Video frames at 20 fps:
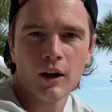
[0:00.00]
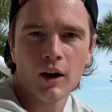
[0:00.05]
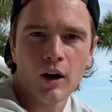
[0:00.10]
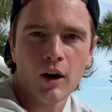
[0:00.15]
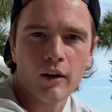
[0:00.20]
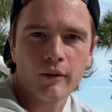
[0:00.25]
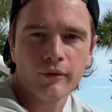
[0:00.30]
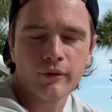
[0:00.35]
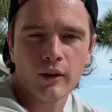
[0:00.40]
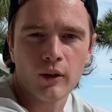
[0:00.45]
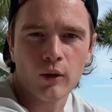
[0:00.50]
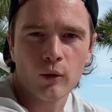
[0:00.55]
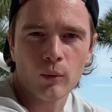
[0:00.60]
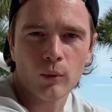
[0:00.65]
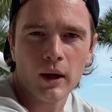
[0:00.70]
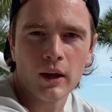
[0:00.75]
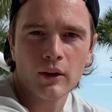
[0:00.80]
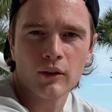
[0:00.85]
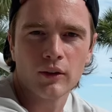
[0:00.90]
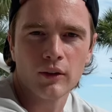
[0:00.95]
off to the
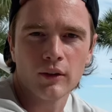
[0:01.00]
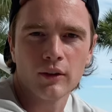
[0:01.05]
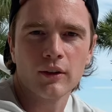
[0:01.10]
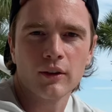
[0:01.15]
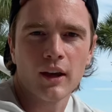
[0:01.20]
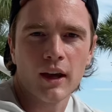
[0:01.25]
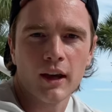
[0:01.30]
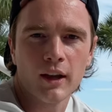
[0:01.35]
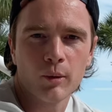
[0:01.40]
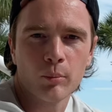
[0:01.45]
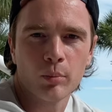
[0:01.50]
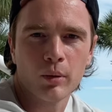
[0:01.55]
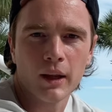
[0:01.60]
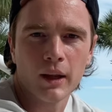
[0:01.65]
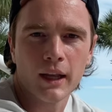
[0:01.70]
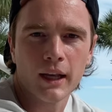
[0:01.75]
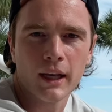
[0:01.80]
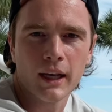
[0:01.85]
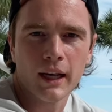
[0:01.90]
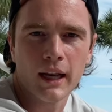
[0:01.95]
races kind of
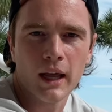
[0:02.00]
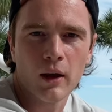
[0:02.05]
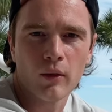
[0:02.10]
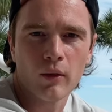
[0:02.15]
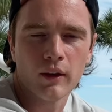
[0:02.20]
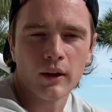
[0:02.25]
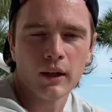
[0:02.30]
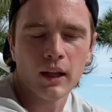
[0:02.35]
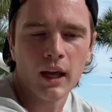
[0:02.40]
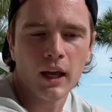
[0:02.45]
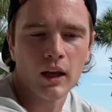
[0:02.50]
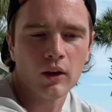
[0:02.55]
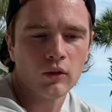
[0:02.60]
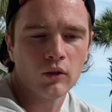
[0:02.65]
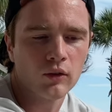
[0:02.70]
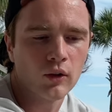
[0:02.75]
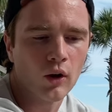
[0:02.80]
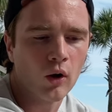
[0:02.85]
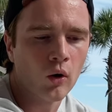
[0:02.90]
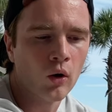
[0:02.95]
planning out the day
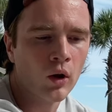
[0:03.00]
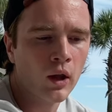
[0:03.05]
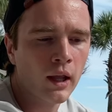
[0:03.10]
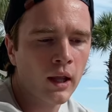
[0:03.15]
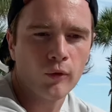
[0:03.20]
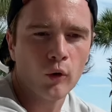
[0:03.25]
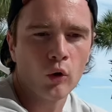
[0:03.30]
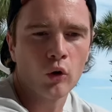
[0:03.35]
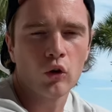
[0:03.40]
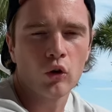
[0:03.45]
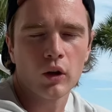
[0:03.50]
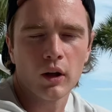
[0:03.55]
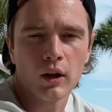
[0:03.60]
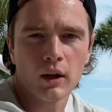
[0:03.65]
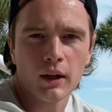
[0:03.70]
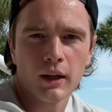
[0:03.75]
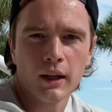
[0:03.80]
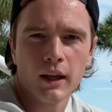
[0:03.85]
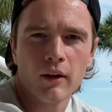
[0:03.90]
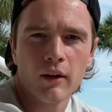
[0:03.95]
so
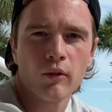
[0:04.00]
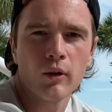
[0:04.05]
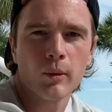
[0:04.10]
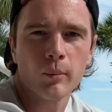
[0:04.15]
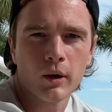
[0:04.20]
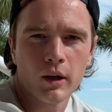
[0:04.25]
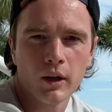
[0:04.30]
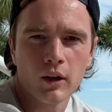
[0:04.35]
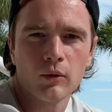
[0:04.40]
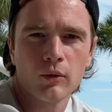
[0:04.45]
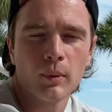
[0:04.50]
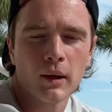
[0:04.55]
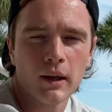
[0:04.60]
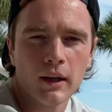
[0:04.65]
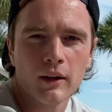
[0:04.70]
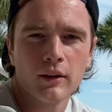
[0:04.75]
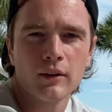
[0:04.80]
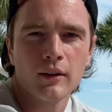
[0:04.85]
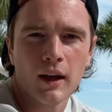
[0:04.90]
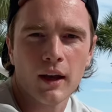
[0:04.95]
fortunately everybody's been
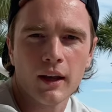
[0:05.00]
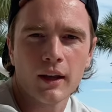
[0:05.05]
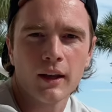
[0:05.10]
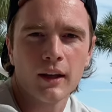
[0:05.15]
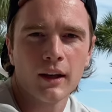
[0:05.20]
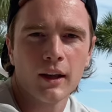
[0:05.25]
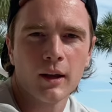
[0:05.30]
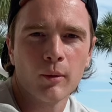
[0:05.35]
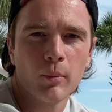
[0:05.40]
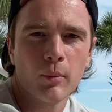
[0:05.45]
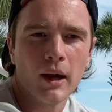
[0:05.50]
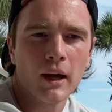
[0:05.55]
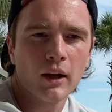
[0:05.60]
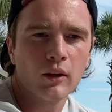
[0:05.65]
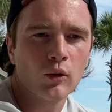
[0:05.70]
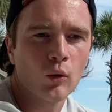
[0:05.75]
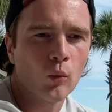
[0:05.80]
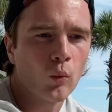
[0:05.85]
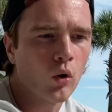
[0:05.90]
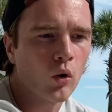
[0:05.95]
excited to get
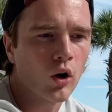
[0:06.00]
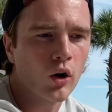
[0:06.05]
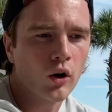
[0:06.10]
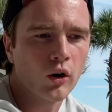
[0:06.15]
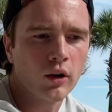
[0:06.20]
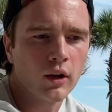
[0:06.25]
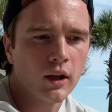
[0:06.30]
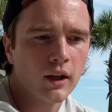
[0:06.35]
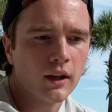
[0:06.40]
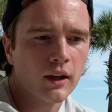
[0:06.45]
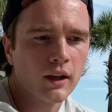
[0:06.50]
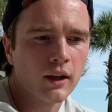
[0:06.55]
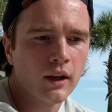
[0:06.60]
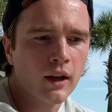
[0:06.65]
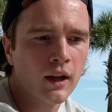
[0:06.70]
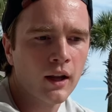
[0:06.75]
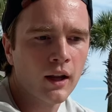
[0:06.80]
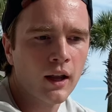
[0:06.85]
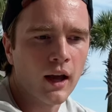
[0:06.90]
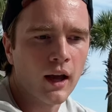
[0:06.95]
back to work and
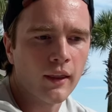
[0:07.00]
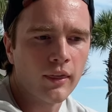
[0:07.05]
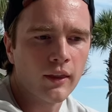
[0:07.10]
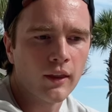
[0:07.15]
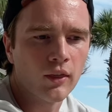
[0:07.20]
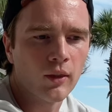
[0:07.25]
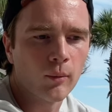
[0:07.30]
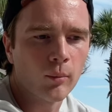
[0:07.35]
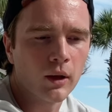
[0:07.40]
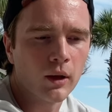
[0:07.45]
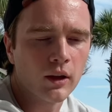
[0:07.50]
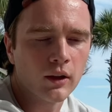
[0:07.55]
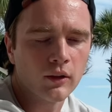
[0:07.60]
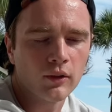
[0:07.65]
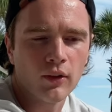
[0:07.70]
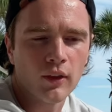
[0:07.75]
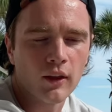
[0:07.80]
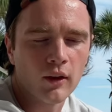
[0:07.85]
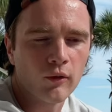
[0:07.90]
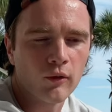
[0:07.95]
i think the
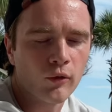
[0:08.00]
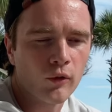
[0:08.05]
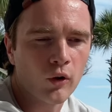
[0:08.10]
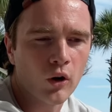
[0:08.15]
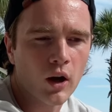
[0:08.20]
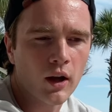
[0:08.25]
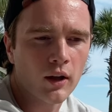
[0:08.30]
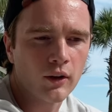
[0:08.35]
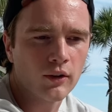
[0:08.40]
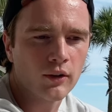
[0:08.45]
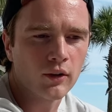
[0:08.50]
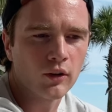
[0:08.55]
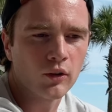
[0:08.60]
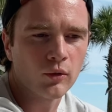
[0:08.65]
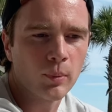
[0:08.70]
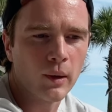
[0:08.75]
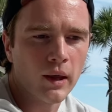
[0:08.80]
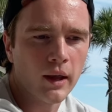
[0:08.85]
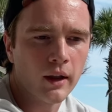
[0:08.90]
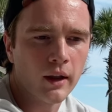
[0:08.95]
biggest thing for us has
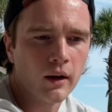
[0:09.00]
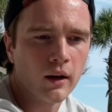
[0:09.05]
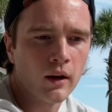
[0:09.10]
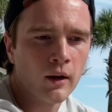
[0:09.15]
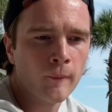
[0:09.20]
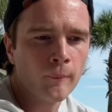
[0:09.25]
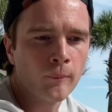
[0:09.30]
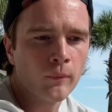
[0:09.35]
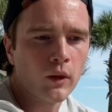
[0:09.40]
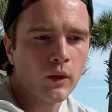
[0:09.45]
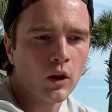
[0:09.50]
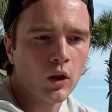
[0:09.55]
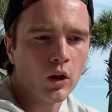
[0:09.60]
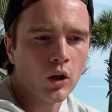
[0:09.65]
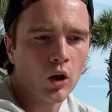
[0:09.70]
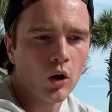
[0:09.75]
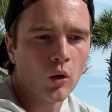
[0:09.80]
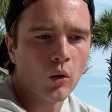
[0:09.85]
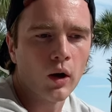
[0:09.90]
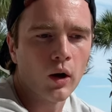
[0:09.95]
been you
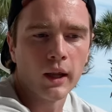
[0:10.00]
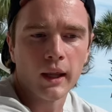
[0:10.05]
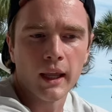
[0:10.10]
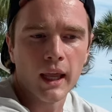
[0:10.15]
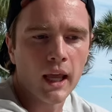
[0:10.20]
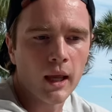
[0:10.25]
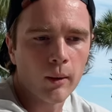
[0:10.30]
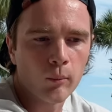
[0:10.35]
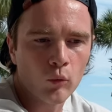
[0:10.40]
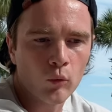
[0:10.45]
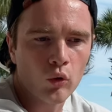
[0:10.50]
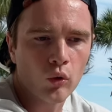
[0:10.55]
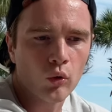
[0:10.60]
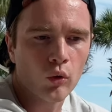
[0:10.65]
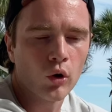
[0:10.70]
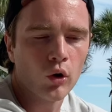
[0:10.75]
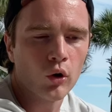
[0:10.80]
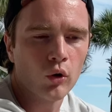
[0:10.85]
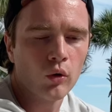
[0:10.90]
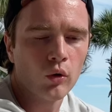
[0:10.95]
know a game
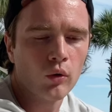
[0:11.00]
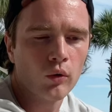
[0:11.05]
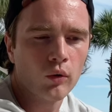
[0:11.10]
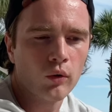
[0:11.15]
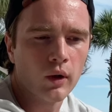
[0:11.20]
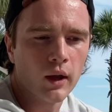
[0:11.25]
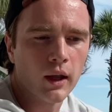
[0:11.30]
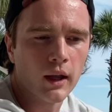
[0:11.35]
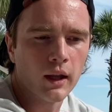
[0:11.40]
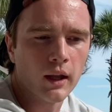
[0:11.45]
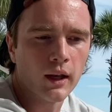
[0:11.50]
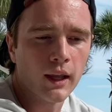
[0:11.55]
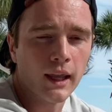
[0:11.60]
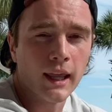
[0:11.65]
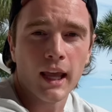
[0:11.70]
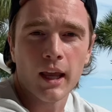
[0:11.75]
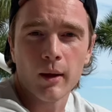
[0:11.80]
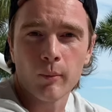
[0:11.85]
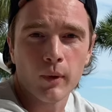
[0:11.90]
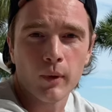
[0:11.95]
crew and a
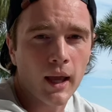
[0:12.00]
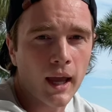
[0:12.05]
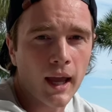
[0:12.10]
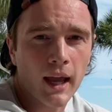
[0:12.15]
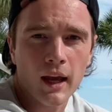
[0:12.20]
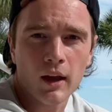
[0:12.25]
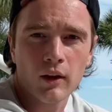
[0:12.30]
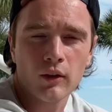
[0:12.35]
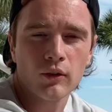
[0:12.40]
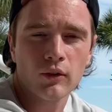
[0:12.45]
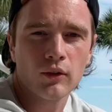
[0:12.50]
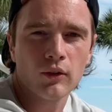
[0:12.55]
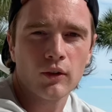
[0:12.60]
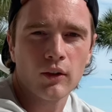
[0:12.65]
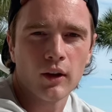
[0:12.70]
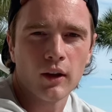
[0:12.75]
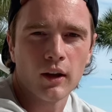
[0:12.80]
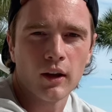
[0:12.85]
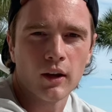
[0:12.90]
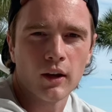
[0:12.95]
game cast
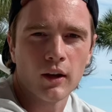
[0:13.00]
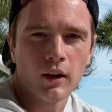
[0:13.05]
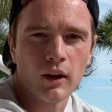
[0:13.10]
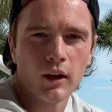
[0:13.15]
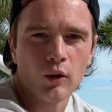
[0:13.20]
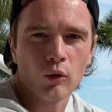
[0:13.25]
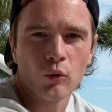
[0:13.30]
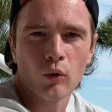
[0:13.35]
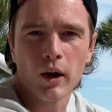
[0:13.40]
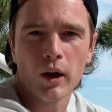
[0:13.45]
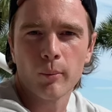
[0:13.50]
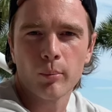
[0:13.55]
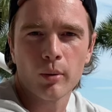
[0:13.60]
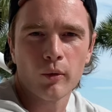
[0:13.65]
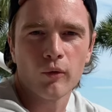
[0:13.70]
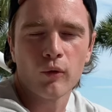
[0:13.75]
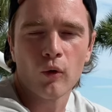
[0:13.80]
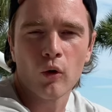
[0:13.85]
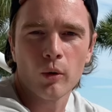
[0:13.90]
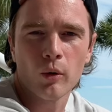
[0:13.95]
and, and great
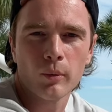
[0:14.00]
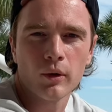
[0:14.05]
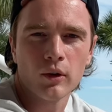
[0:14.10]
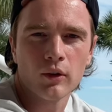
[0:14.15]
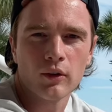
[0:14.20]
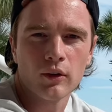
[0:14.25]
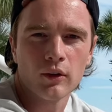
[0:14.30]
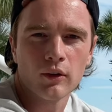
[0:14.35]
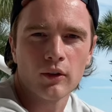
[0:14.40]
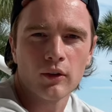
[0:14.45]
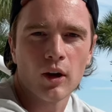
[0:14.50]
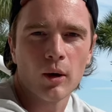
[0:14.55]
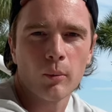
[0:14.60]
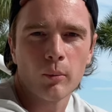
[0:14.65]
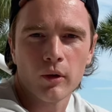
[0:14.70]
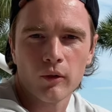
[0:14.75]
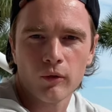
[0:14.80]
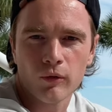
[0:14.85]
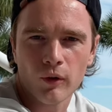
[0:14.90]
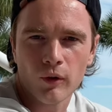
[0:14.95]
performances
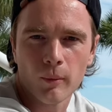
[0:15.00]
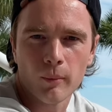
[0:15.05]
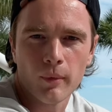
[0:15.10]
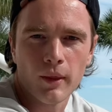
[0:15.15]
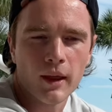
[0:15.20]
coming from